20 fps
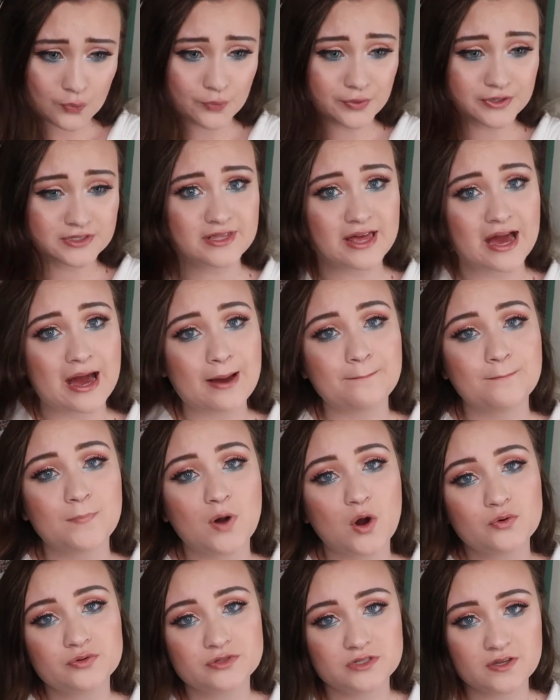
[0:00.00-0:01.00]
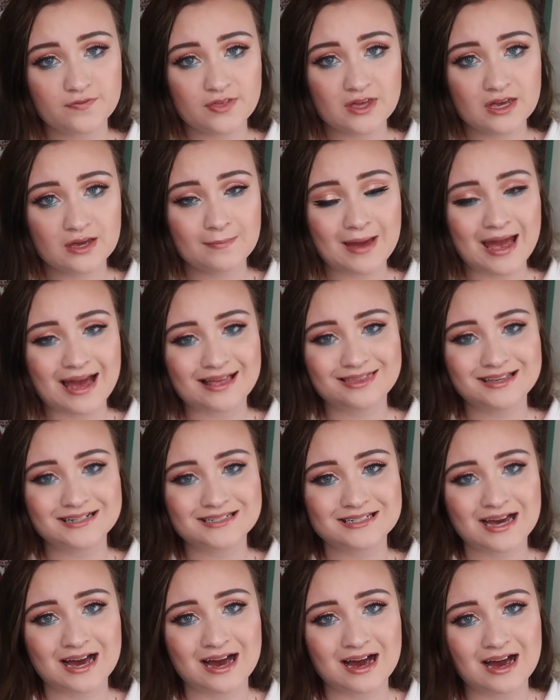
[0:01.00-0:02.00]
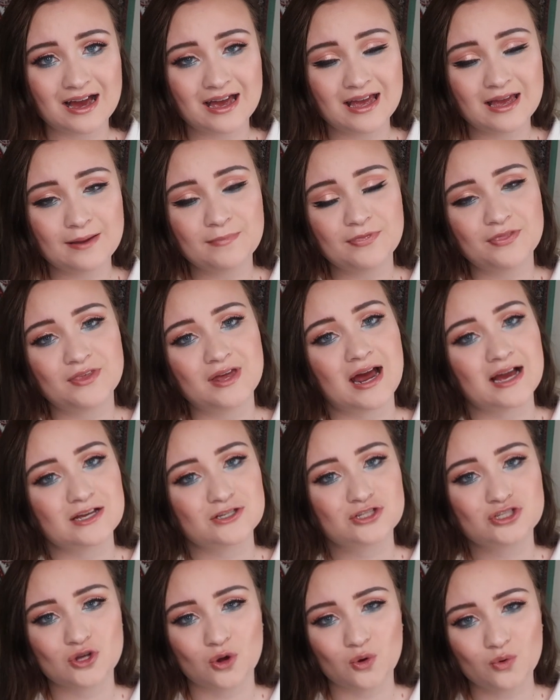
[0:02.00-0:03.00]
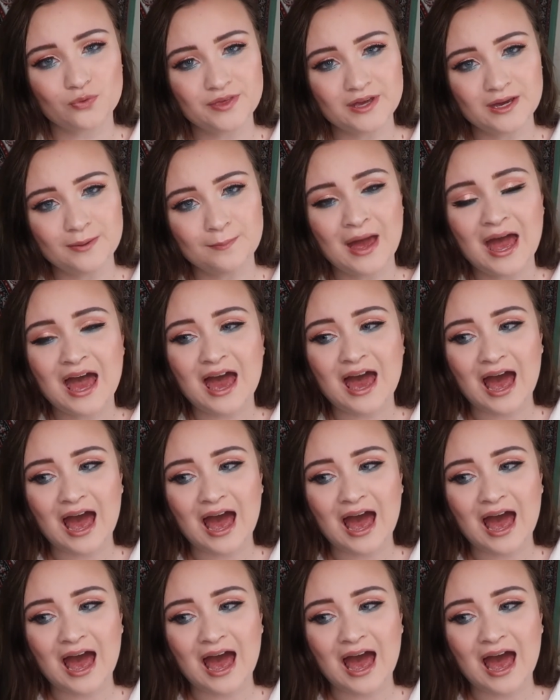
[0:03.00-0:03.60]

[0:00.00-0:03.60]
was that most of them at the time that I sold them